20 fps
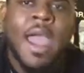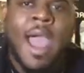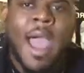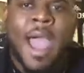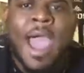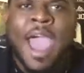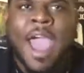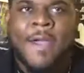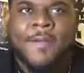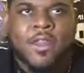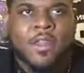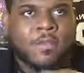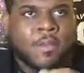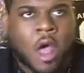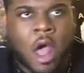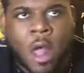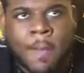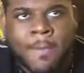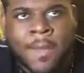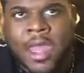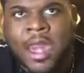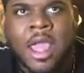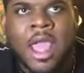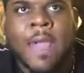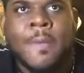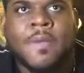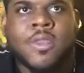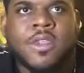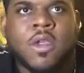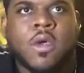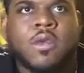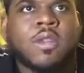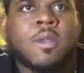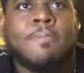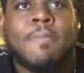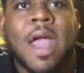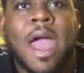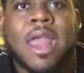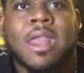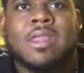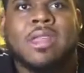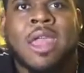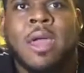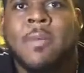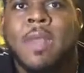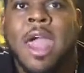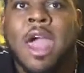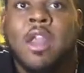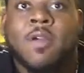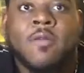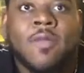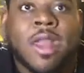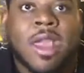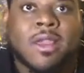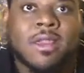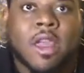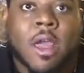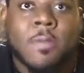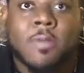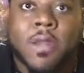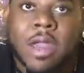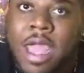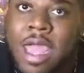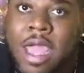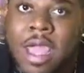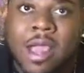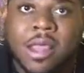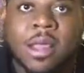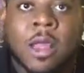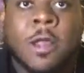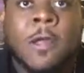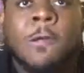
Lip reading: I have small mini episodes and pilots coming out over the next couple days.